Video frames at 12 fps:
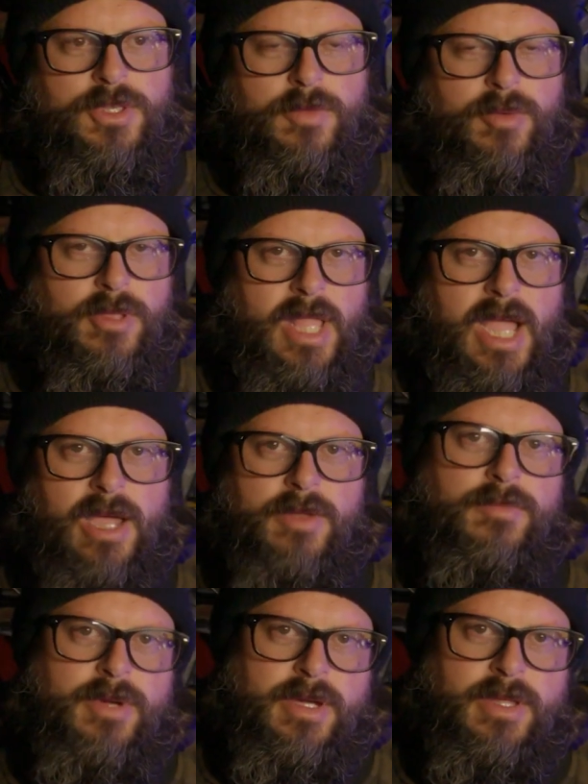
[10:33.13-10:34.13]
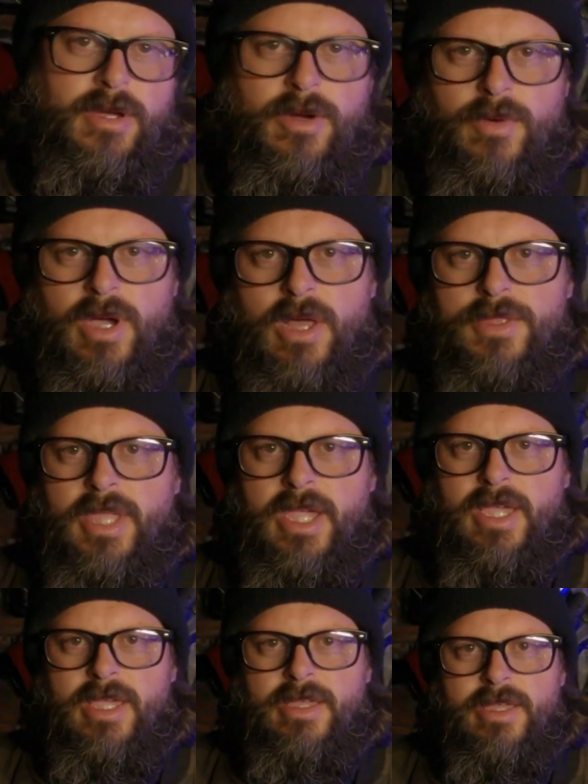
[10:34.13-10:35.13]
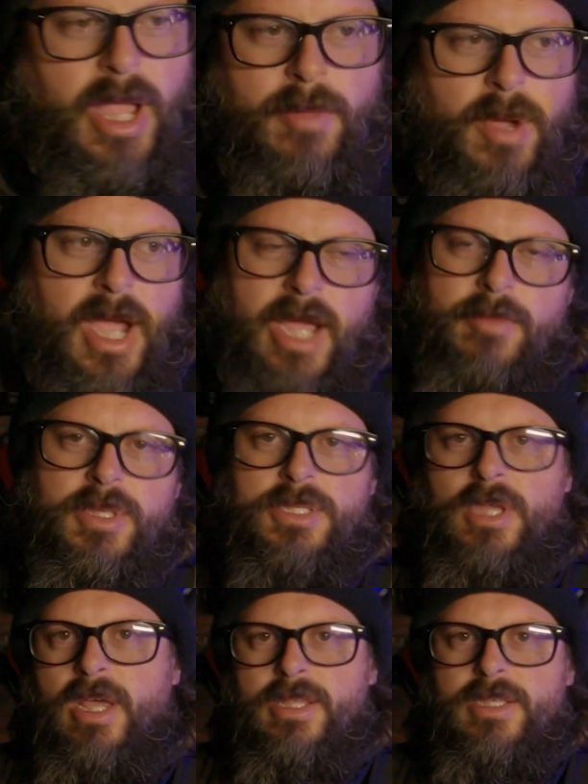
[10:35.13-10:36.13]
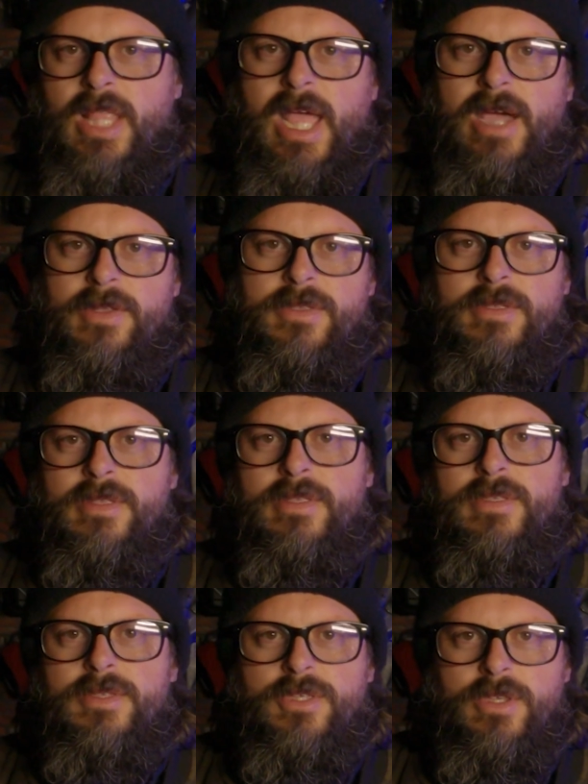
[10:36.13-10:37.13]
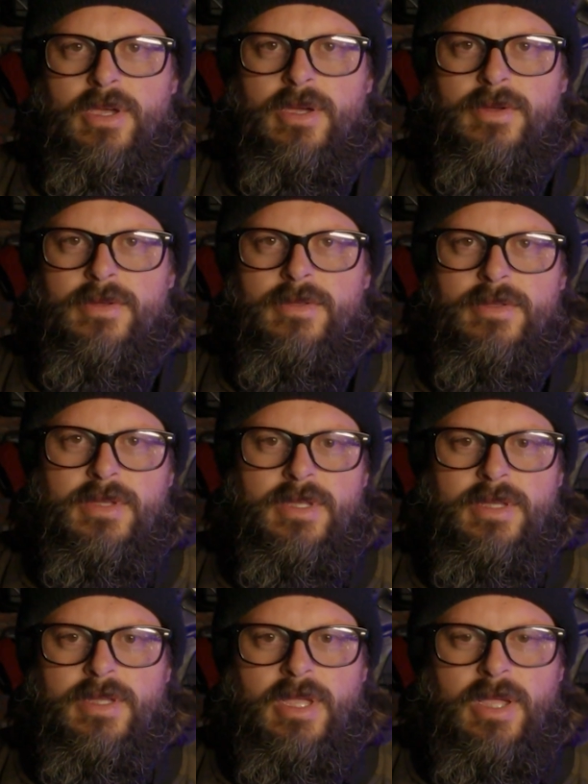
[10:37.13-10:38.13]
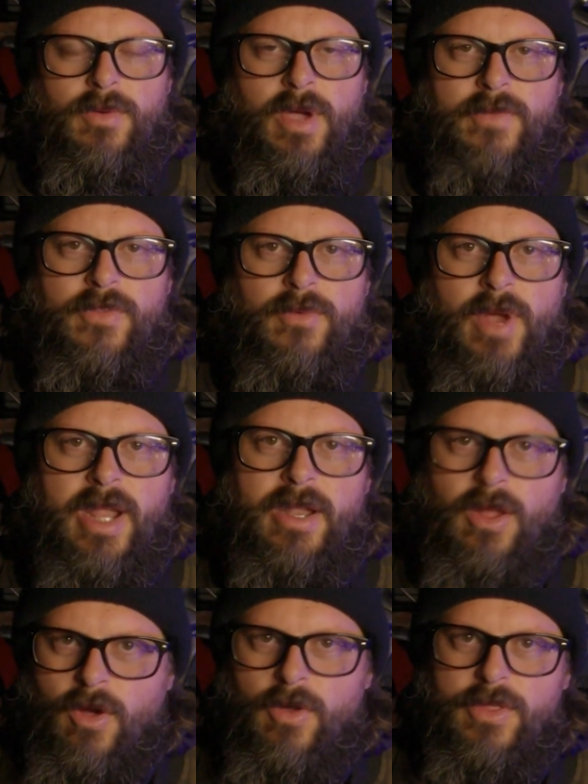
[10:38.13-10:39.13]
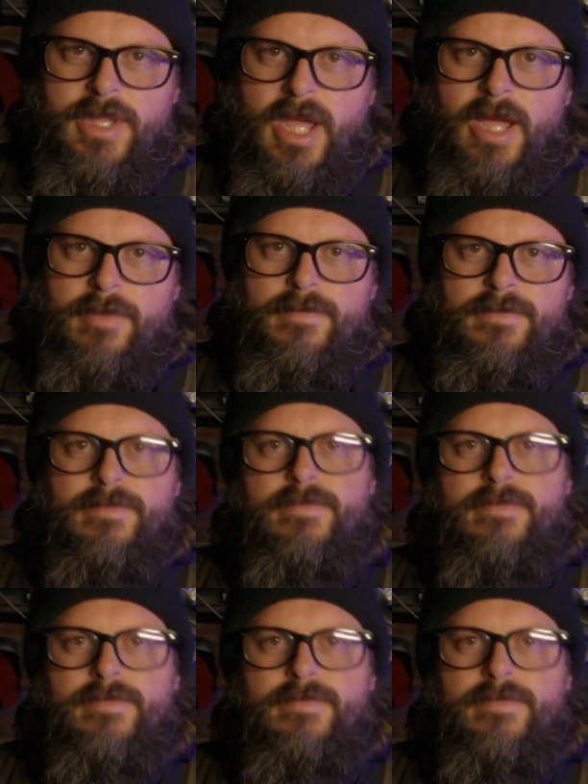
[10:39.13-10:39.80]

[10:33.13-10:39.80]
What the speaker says: super loud, but oh well, I'll take it. Bike behind me is not as loud, so I'll have to ride it all the time.